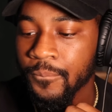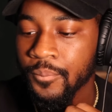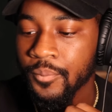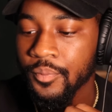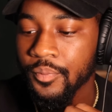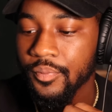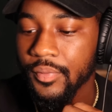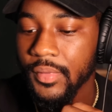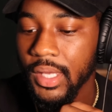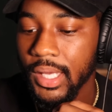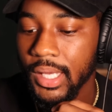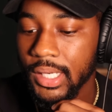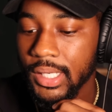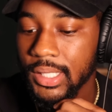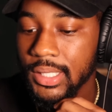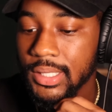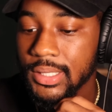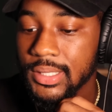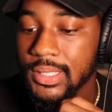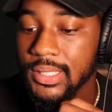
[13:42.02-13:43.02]
Yeah,
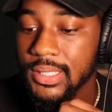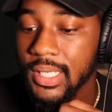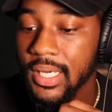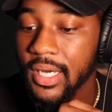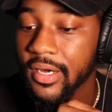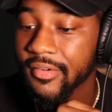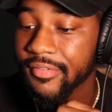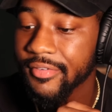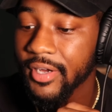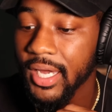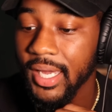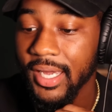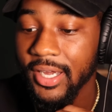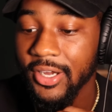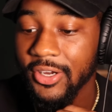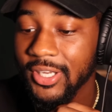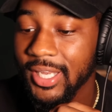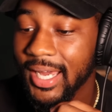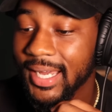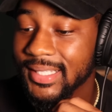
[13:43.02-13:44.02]
these is tough. I ain't
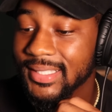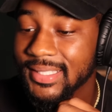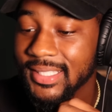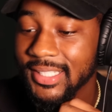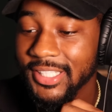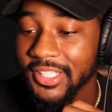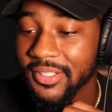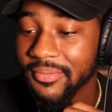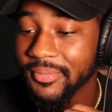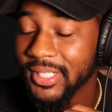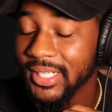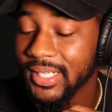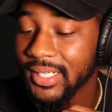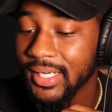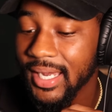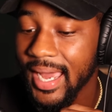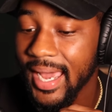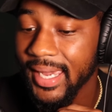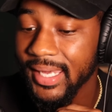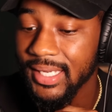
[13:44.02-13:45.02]
gonna lie to you, bro.
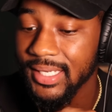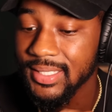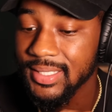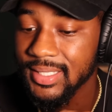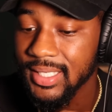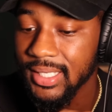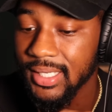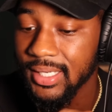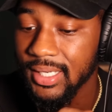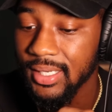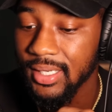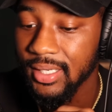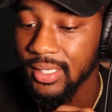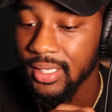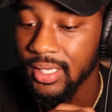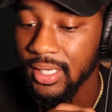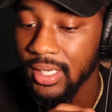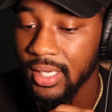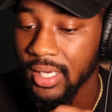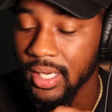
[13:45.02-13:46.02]
I ain't even see the
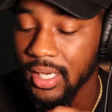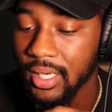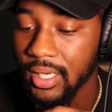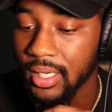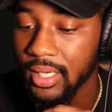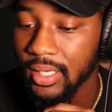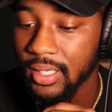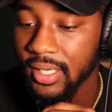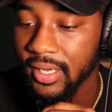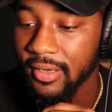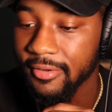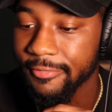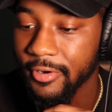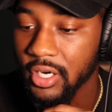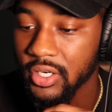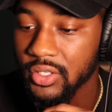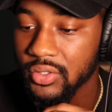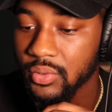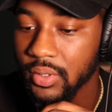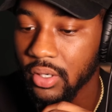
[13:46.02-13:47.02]
the uh the uh,
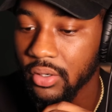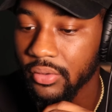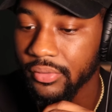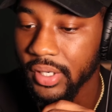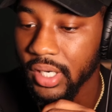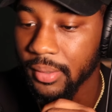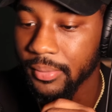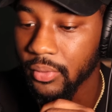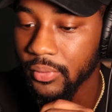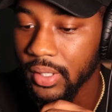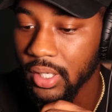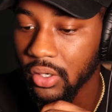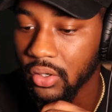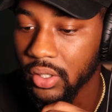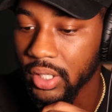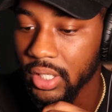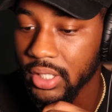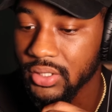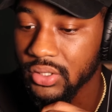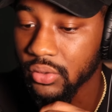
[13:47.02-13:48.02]
first one over there, but we gonna
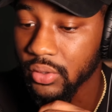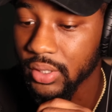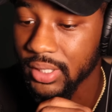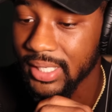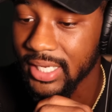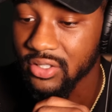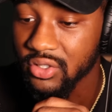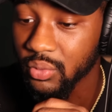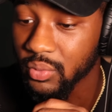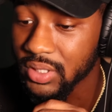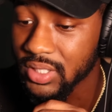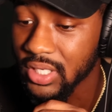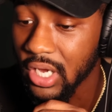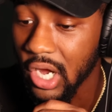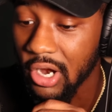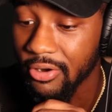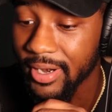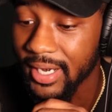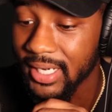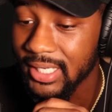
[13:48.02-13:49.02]
get to it. This one was
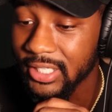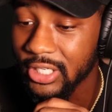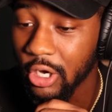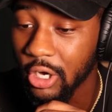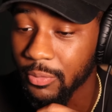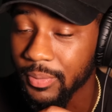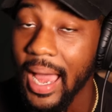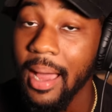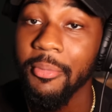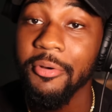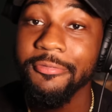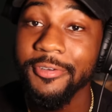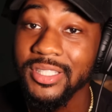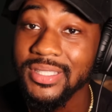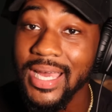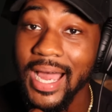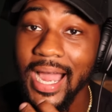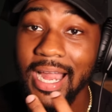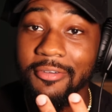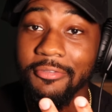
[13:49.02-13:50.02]
already dope. I'm a
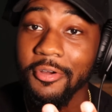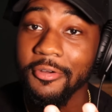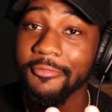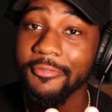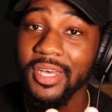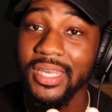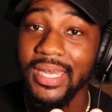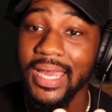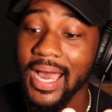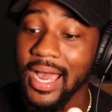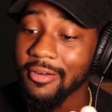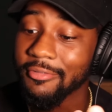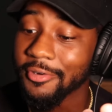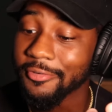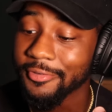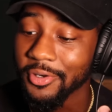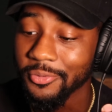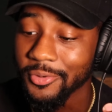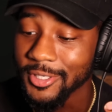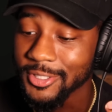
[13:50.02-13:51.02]
photographer and videographer
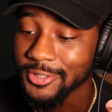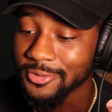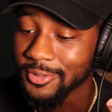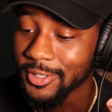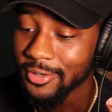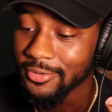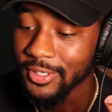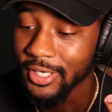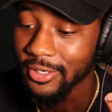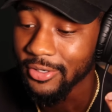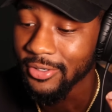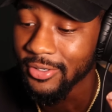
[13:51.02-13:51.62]
for the ones who don't know.